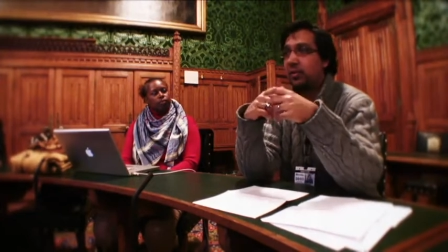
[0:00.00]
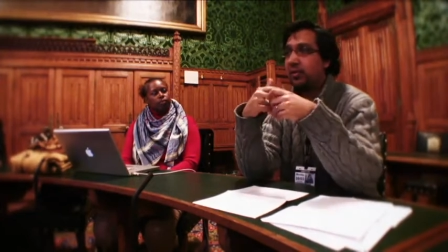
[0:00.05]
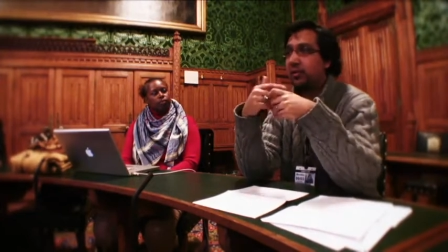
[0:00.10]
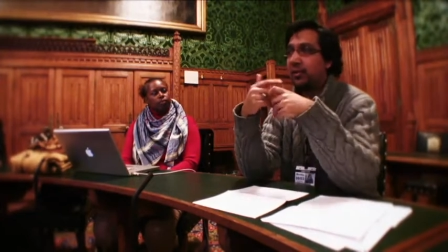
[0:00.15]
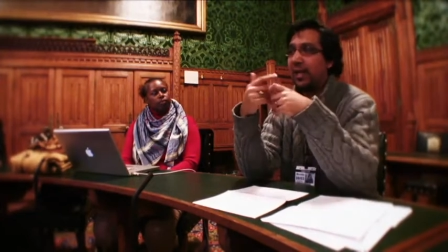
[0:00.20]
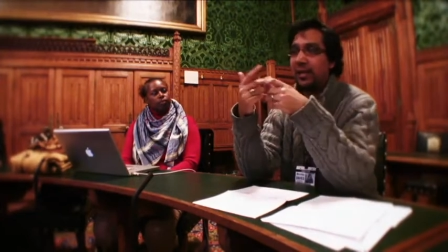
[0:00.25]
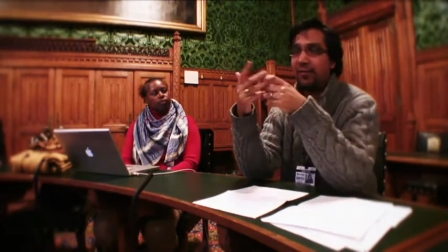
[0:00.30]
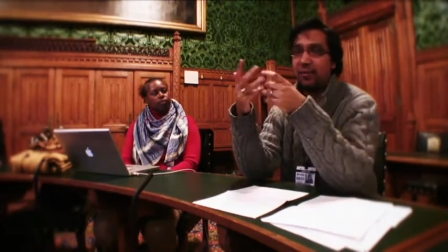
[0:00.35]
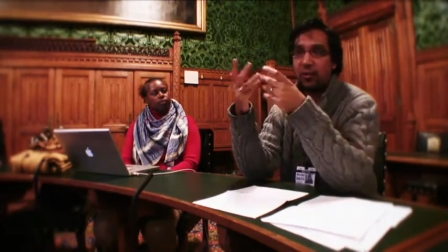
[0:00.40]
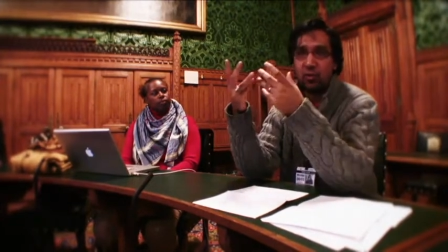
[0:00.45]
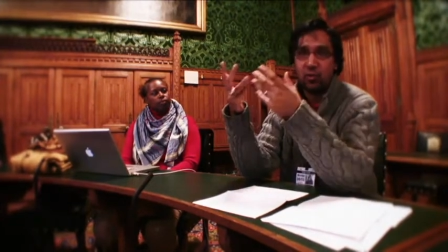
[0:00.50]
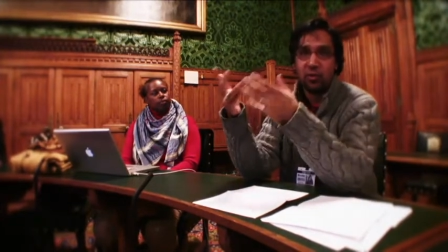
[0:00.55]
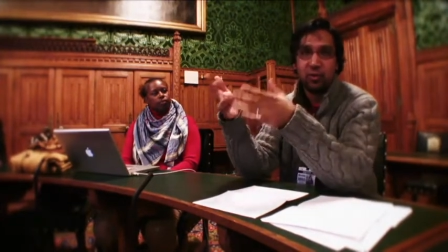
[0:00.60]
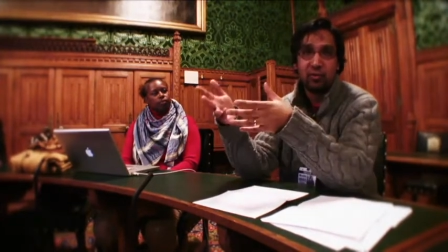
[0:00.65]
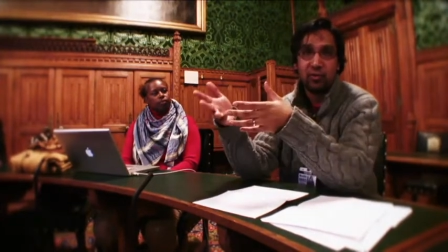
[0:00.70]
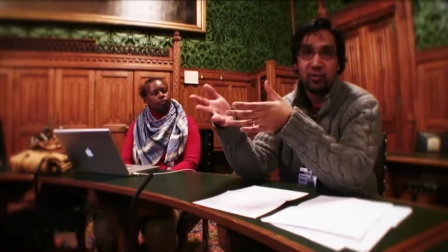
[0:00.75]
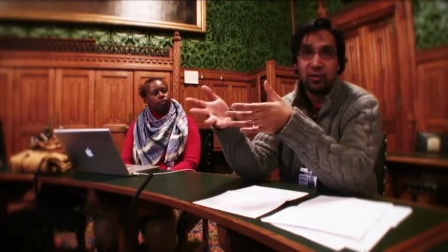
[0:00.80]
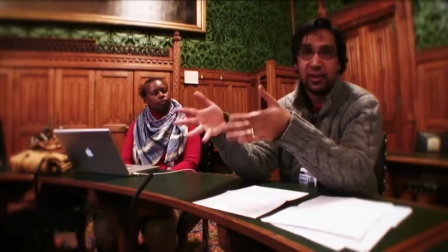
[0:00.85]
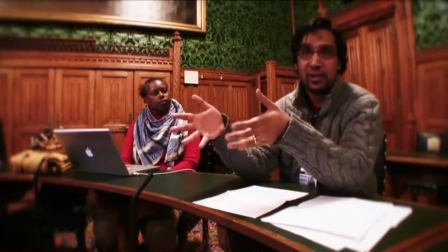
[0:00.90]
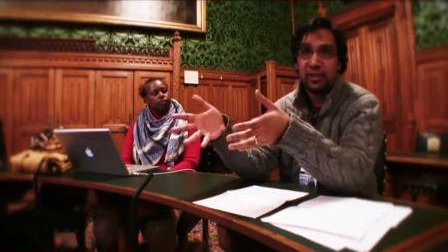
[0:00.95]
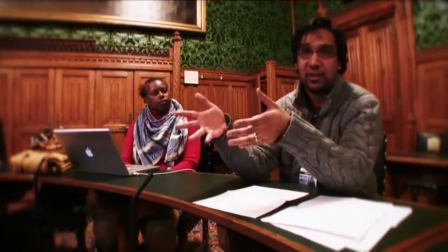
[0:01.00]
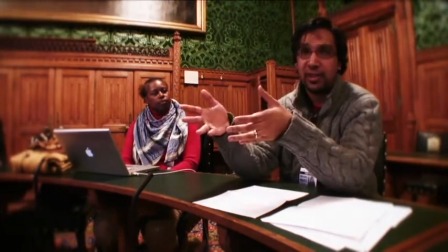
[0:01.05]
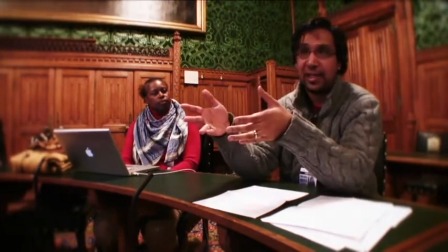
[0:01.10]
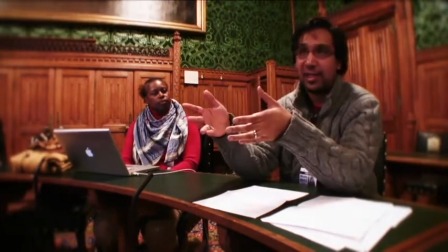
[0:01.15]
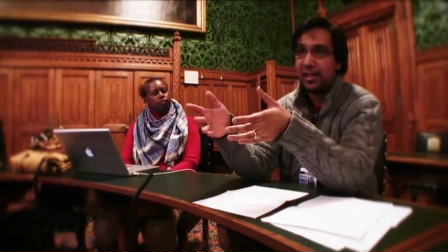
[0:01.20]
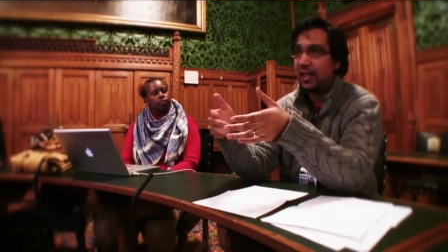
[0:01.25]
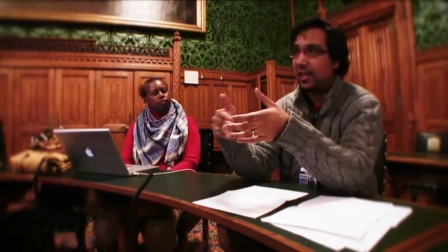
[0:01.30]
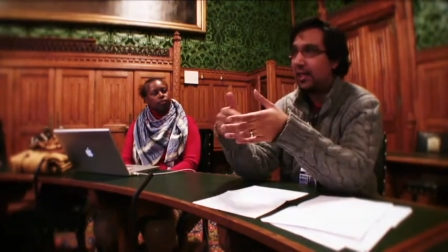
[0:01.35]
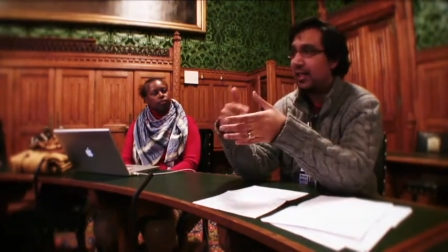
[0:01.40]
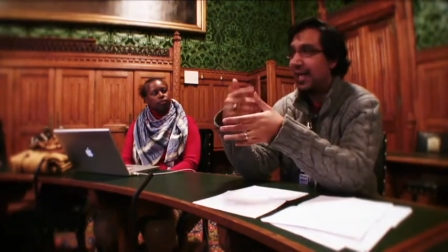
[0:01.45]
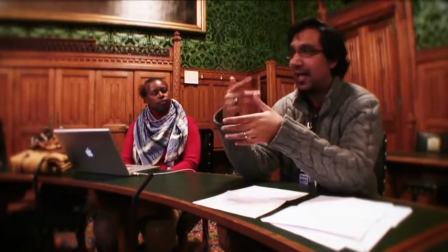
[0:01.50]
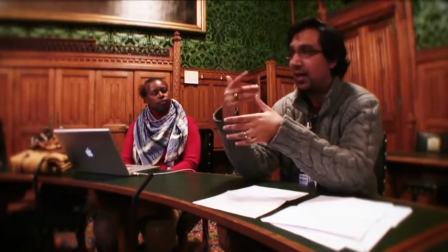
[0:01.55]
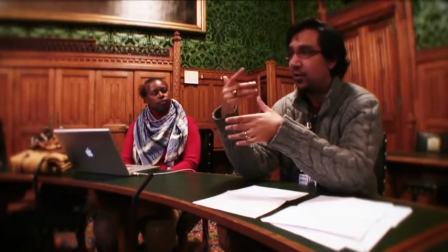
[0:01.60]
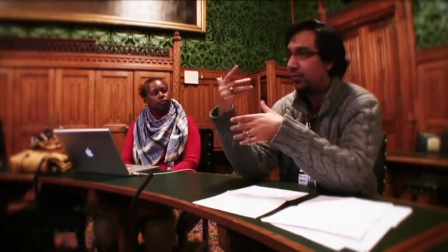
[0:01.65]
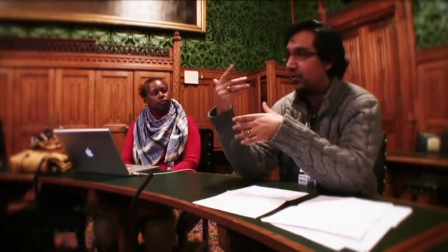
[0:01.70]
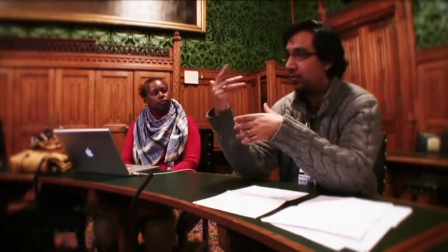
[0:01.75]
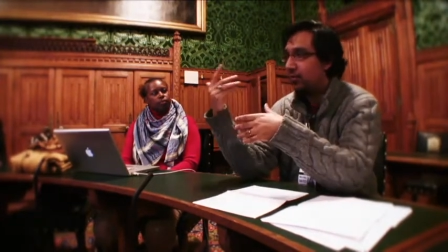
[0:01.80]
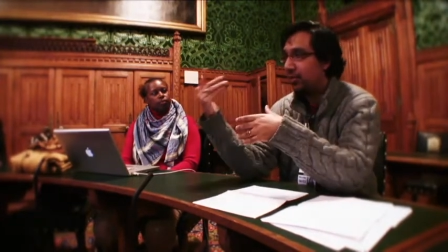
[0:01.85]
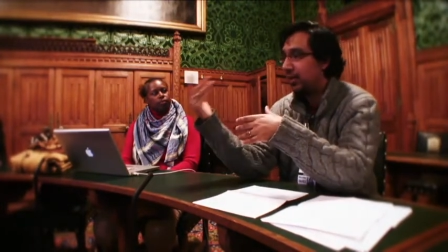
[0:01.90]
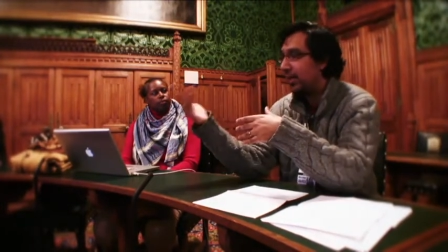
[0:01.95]
gave an order on this day that
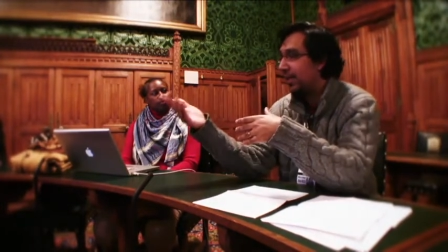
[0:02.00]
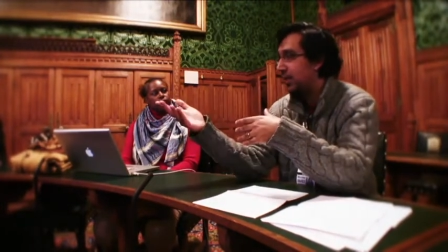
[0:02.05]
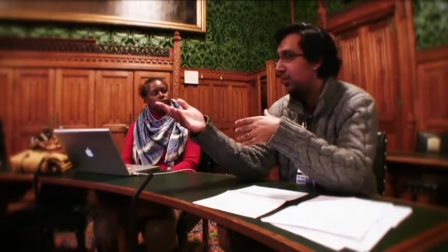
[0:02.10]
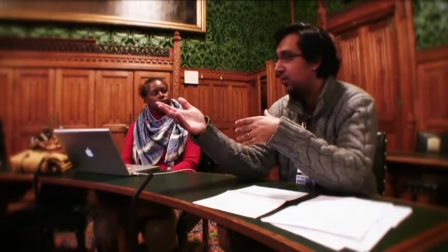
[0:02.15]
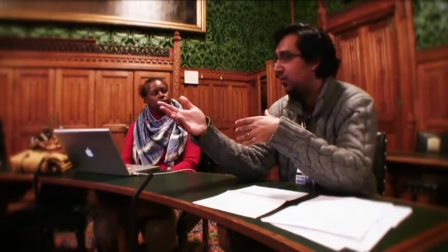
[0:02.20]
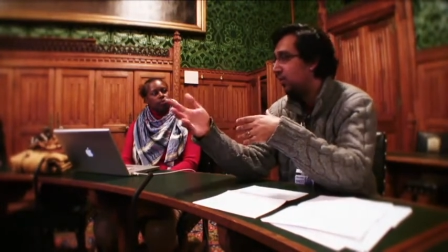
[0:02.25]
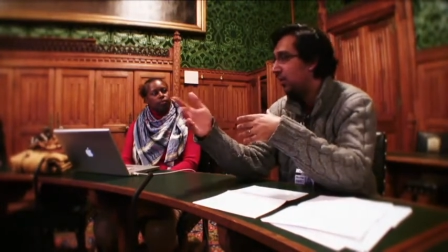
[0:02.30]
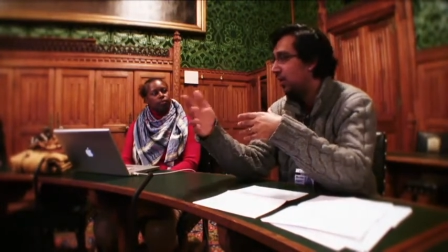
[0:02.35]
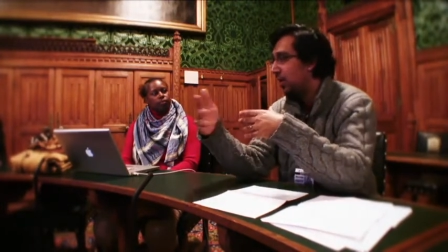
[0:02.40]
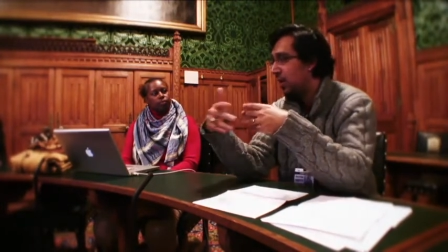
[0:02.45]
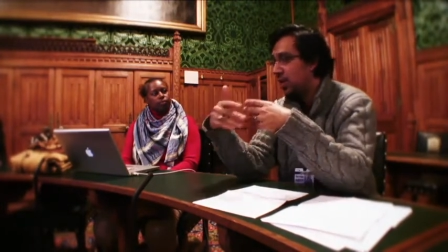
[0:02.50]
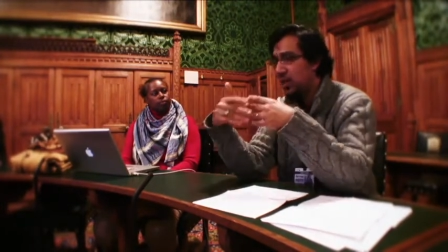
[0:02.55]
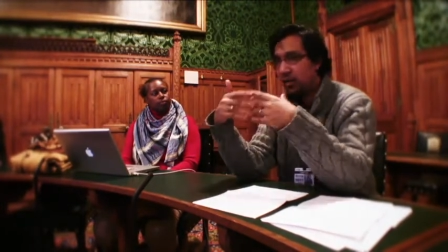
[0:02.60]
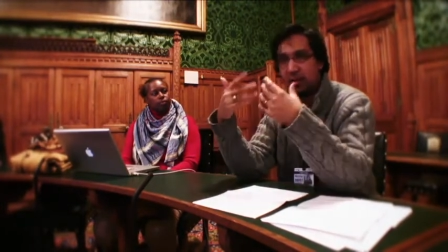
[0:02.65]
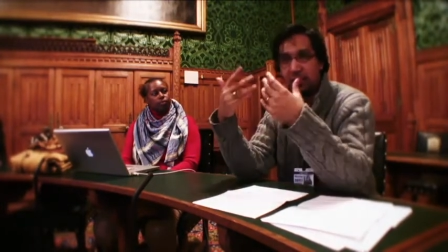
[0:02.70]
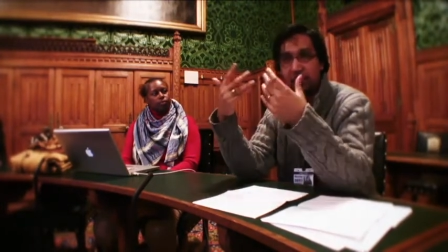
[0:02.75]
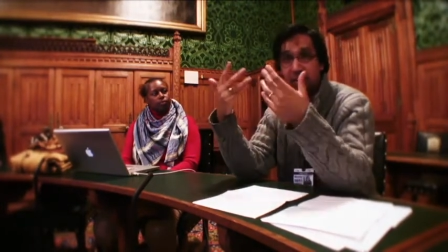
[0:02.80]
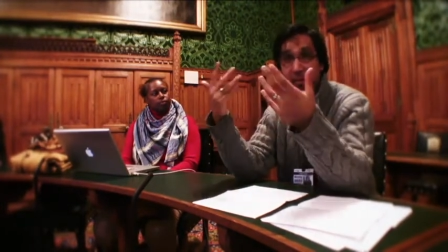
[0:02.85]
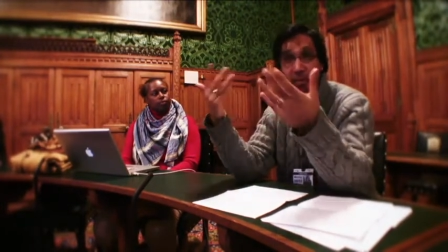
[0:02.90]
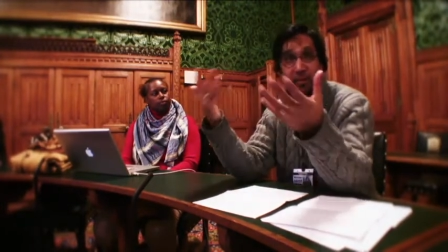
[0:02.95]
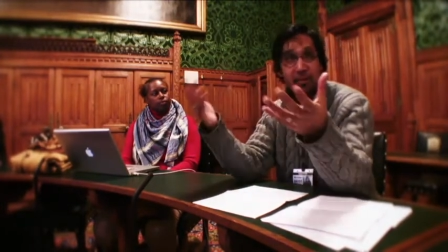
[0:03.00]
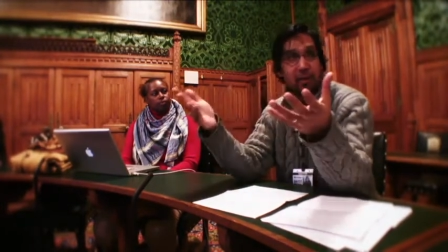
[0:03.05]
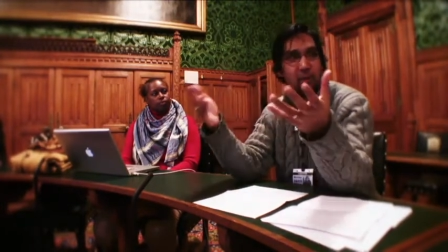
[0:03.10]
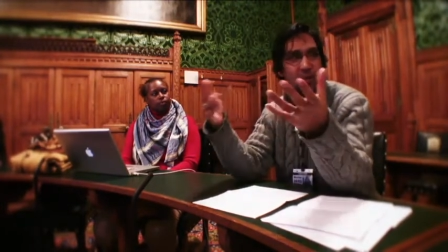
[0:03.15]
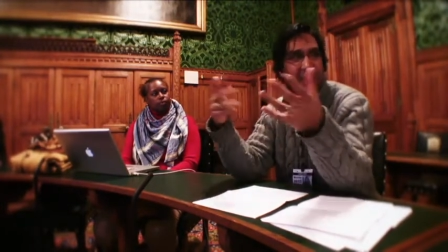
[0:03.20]
allowed the planes to blah, blah, blah.